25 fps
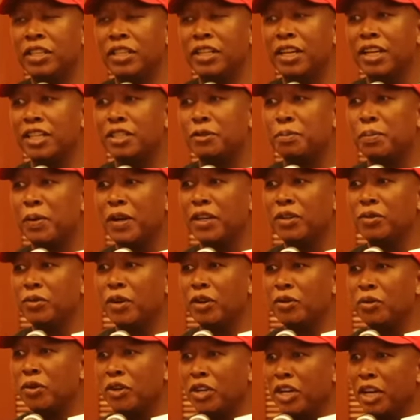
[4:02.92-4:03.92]
Odinga's party
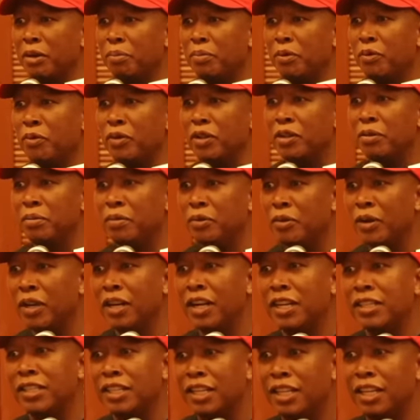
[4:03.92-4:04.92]
were not happy with me when
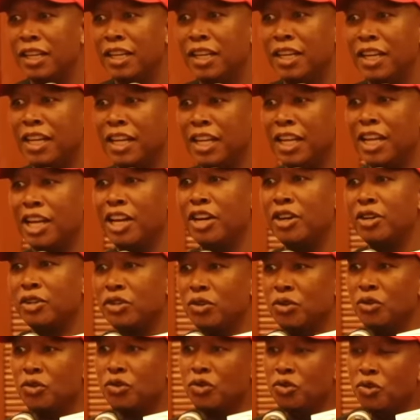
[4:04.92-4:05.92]
I said,
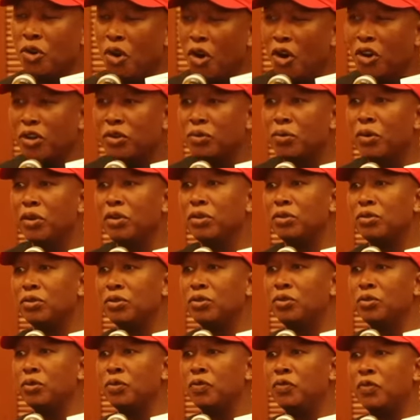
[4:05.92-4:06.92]
you're not going to
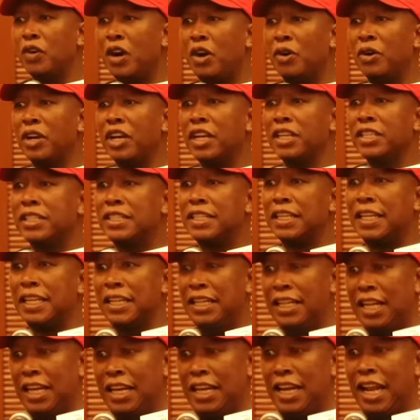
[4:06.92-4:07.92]
do violence
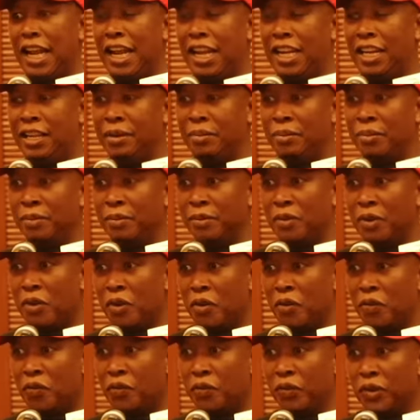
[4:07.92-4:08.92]
in the name
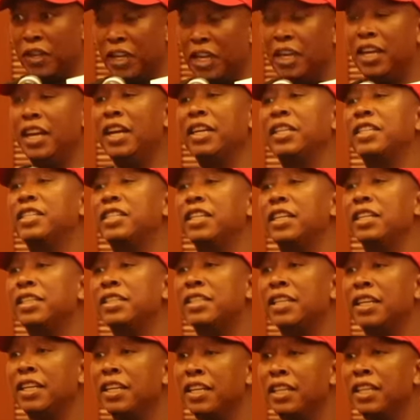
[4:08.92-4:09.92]
of
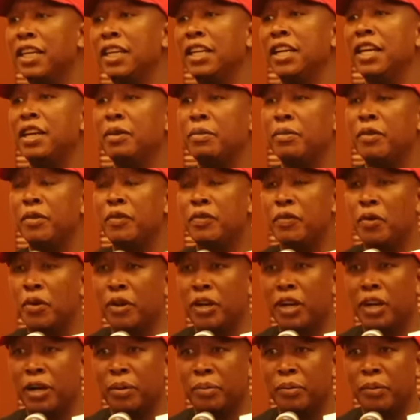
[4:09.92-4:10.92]
elections and in the name of
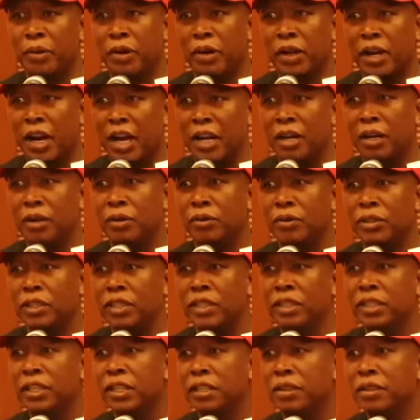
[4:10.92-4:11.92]
Honorable Raila
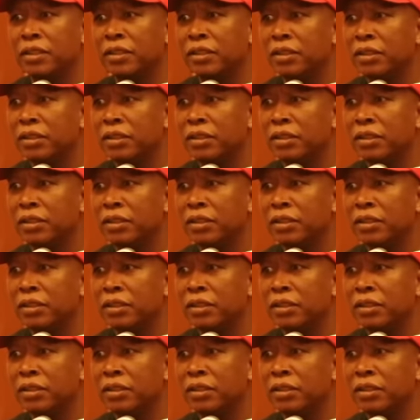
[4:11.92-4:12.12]
Odinga.